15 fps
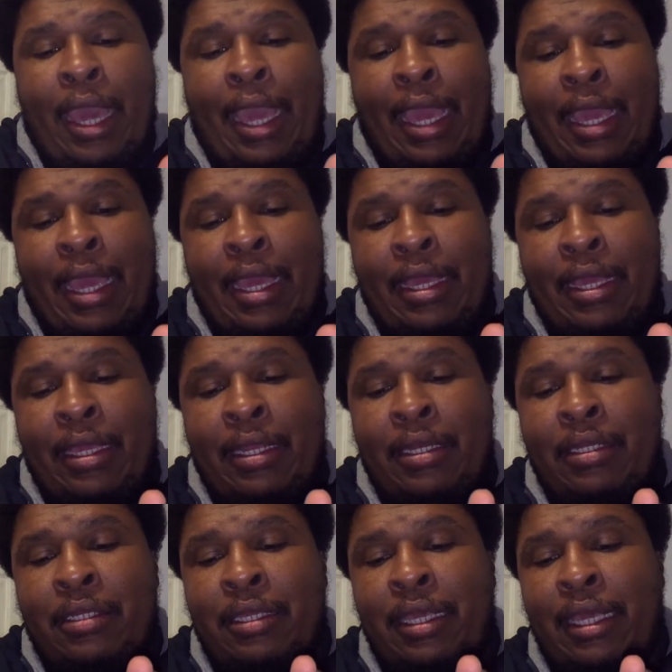
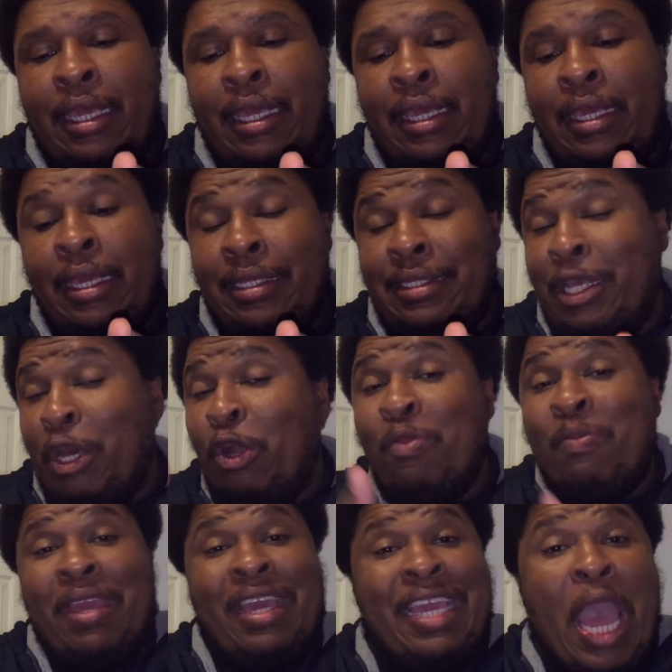And he has
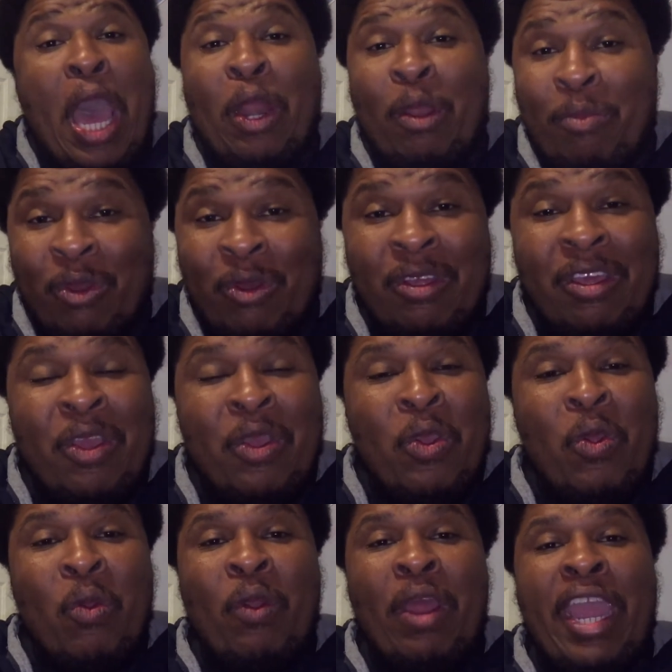held me accountable,
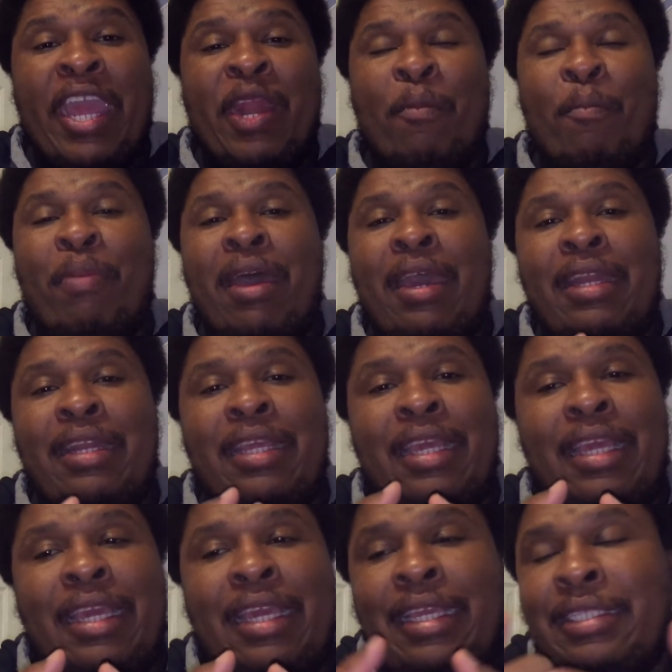right? But
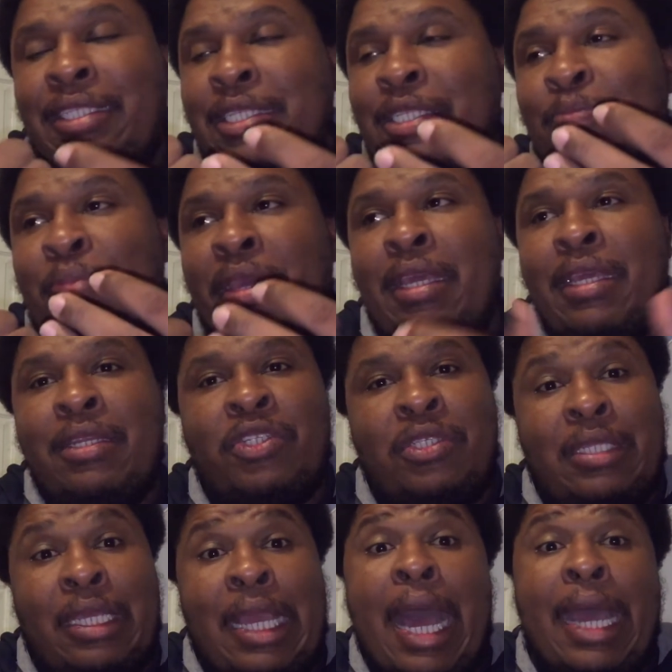he's just been
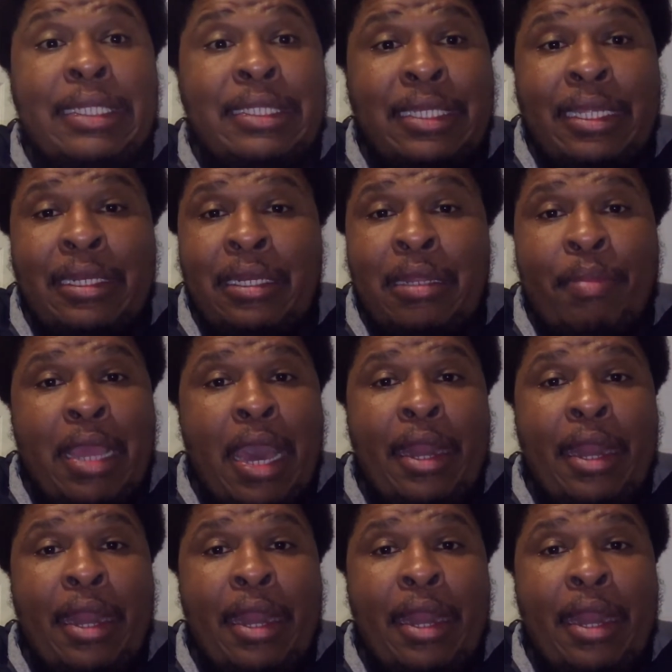just a godsend, to be